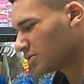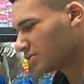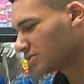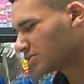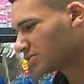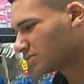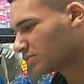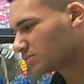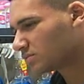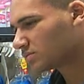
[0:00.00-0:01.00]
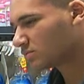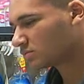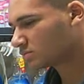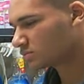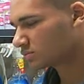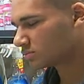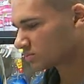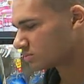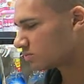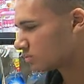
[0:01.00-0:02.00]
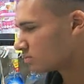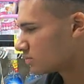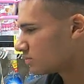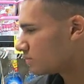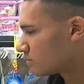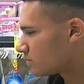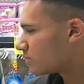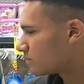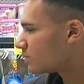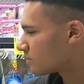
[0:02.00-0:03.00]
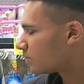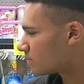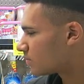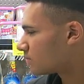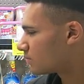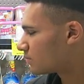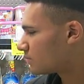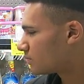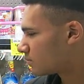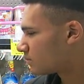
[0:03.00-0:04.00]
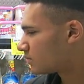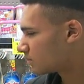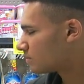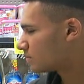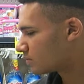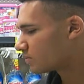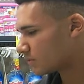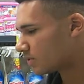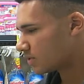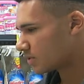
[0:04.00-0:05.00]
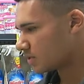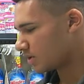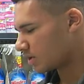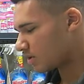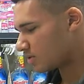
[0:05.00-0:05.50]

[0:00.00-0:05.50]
If anything, this is probably weaker, and this is probably stronger for like soap scum and things like that in showers. Yeah.